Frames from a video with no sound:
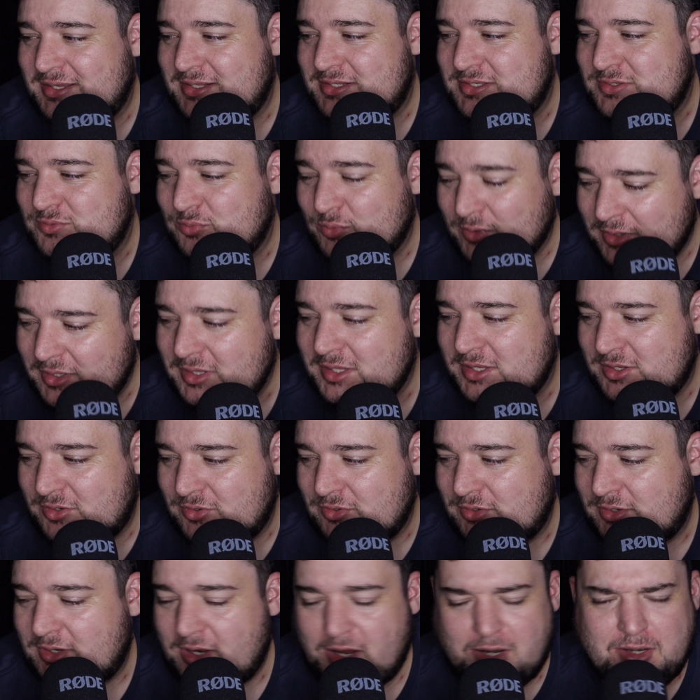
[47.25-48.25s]
It's really
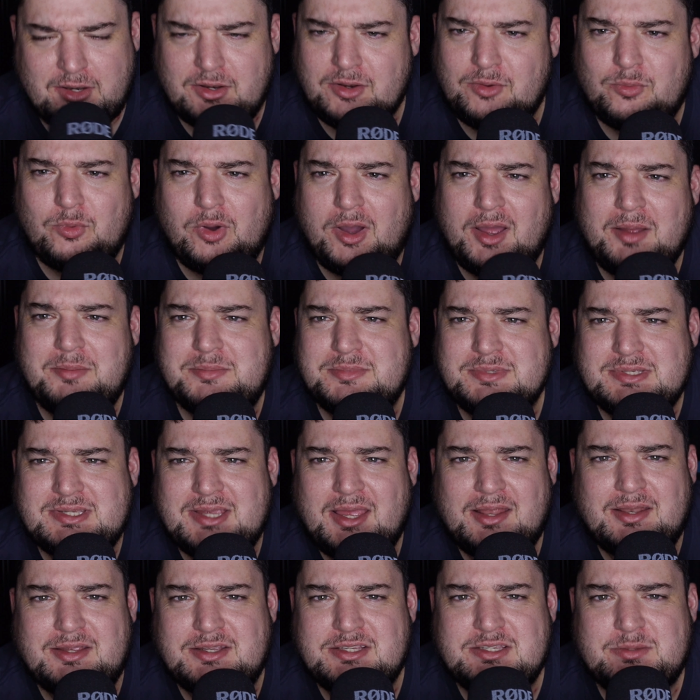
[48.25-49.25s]
good. I don't know why I'm
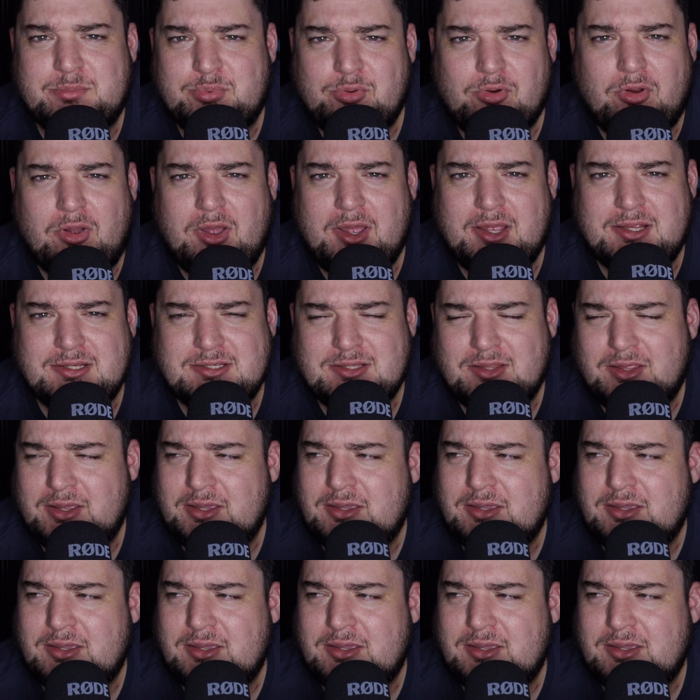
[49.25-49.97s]
sounding surprised.